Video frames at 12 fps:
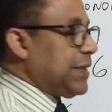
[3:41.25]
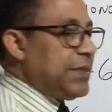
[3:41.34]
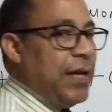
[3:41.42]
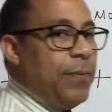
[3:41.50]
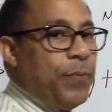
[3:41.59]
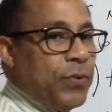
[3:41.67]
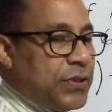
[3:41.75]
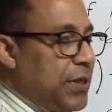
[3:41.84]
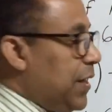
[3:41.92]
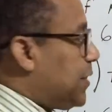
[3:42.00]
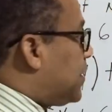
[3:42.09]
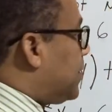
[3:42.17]
example
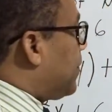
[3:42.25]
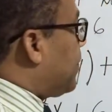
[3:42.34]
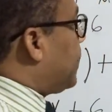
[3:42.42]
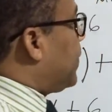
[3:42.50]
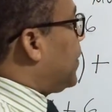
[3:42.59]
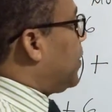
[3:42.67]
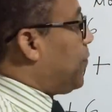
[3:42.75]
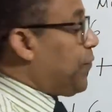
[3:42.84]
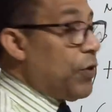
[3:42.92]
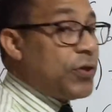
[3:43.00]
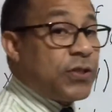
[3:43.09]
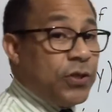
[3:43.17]
says,
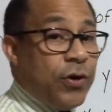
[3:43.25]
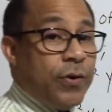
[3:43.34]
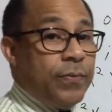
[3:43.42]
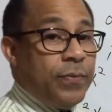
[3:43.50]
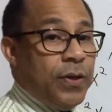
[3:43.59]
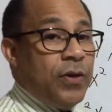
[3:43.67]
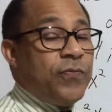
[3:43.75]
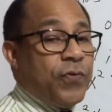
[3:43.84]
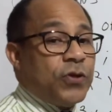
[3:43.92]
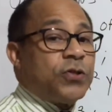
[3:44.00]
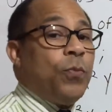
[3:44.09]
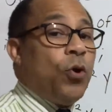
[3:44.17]
first term,
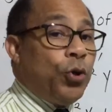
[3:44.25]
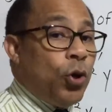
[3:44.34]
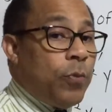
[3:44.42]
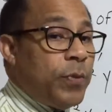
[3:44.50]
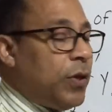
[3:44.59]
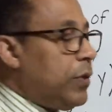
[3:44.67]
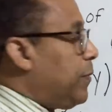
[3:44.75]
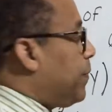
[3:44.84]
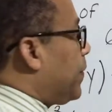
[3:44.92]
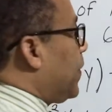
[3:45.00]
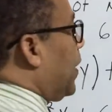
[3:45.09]
first monomial,